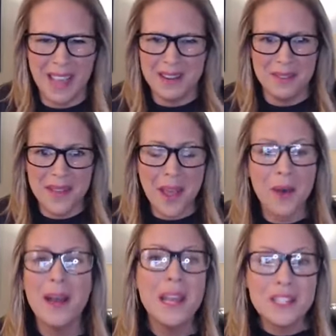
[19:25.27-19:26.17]
I don't
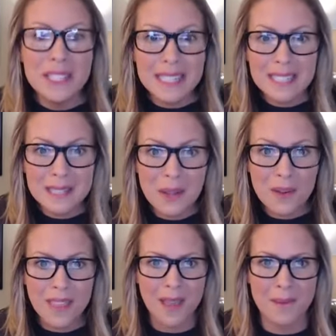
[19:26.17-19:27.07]
know. Just get to know
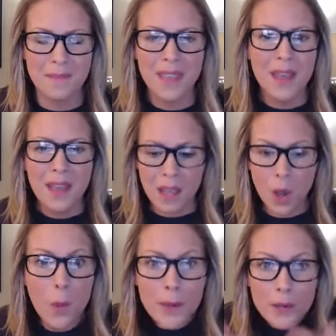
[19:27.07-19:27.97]
them.
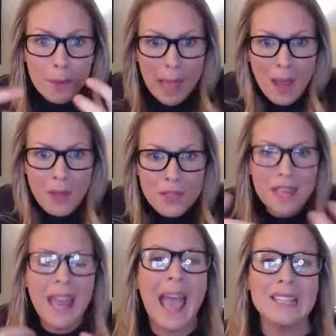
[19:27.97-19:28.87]
Open your mouth
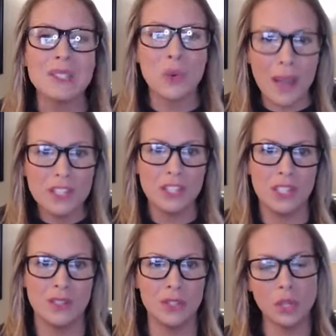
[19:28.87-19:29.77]
and ask
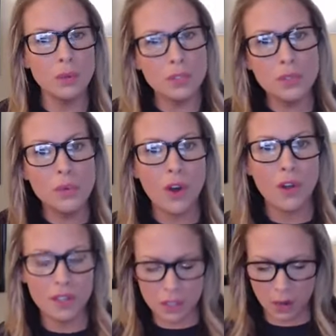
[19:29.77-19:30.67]
questions. Don't do
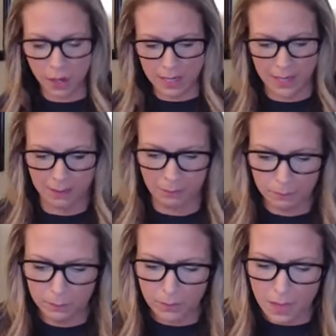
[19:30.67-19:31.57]
all the talking.
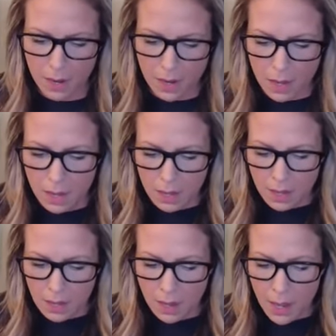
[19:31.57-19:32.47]

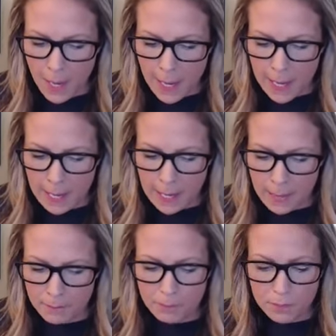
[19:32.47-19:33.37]

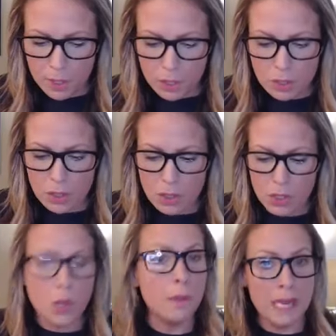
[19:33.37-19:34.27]
Um,
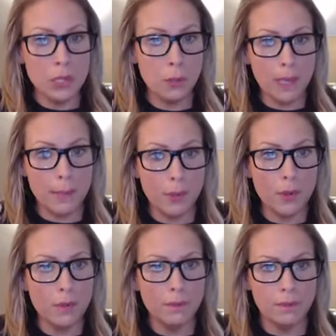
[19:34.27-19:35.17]
so meet new
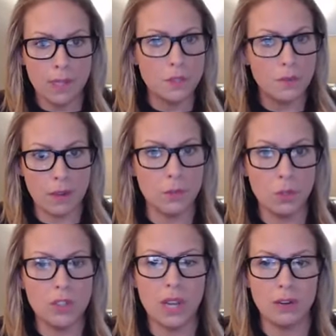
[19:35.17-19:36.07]
people is a
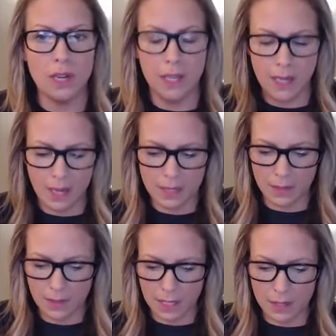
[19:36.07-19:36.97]
revenue generating
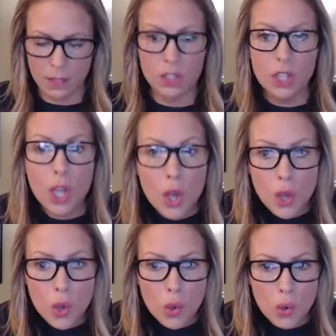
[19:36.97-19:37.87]
activity.
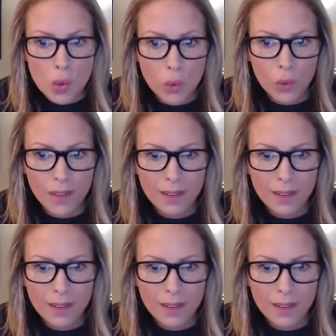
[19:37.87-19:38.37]
Two,